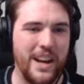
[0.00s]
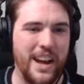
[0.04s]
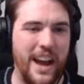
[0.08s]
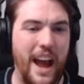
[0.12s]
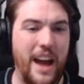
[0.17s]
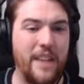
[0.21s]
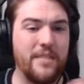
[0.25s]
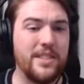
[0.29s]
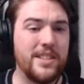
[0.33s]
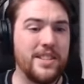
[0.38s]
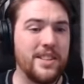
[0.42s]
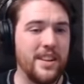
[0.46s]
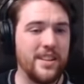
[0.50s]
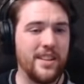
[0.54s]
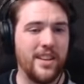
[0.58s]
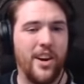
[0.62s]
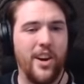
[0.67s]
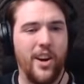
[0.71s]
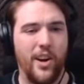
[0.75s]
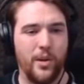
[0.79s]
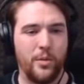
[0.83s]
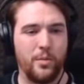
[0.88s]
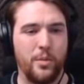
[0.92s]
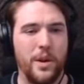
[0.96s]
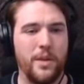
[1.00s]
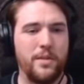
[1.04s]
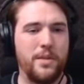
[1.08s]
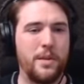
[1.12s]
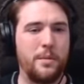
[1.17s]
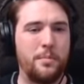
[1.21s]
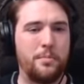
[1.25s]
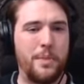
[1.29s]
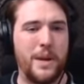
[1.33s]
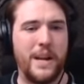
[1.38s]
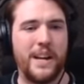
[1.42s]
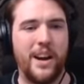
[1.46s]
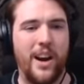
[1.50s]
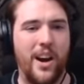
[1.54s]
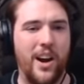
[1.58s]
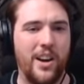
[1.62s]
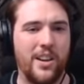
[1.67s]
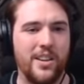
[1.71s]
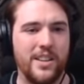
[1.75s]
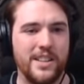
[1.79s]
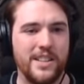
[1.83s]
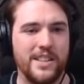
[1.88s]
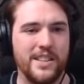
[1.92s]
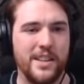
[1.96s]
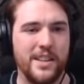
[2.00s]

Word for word: haven't done the heart, whatever the big heart is